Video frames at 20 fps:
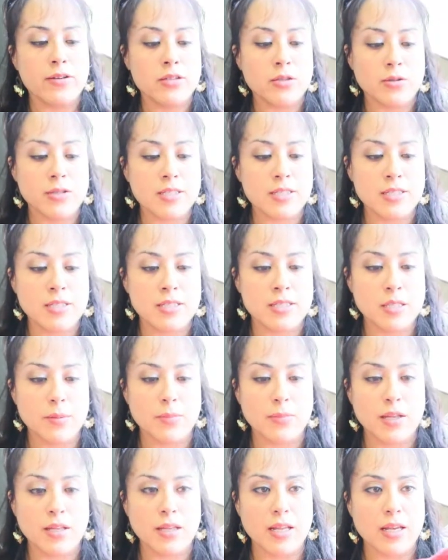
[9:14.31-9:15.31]
So this is
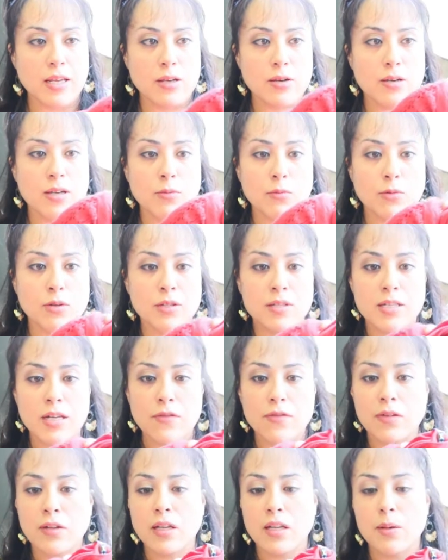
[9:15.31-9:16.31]
something that would
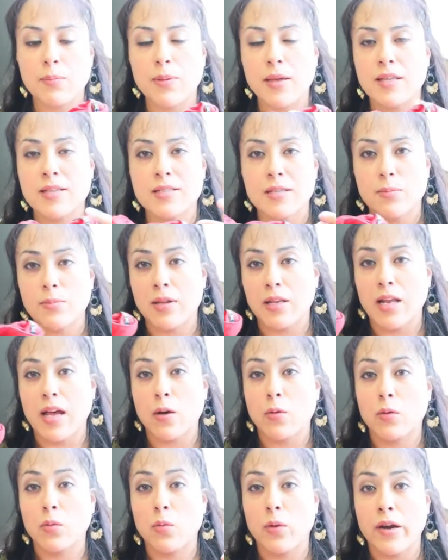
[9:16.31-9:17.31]
definitely be something I
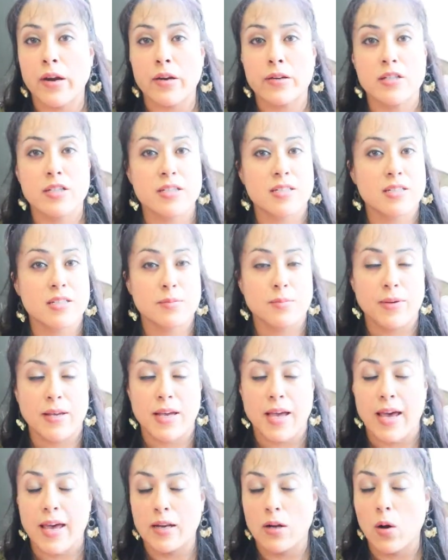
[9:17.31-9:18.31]
would wear just to
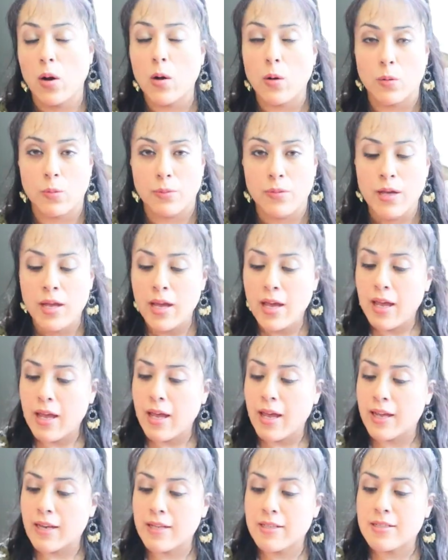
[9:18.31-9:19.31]
be at home.
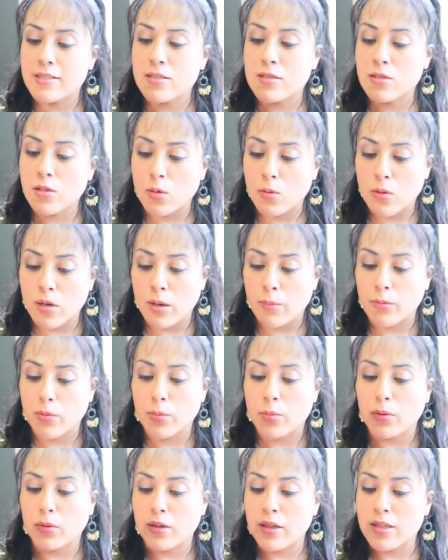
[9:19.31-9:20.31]
It is so
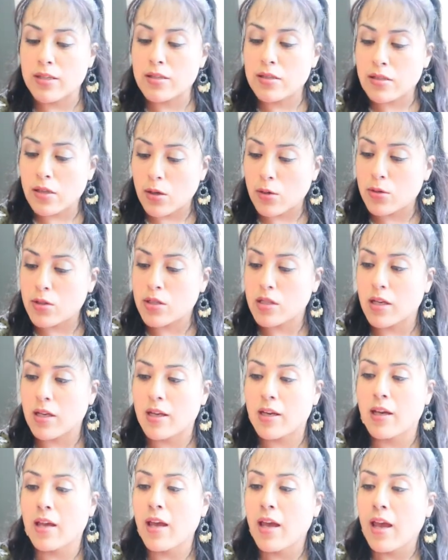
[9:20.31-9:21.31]
comfortable. It's so
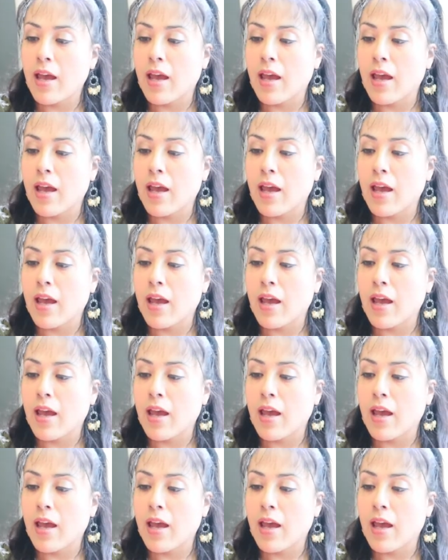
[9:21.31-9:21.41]
chic.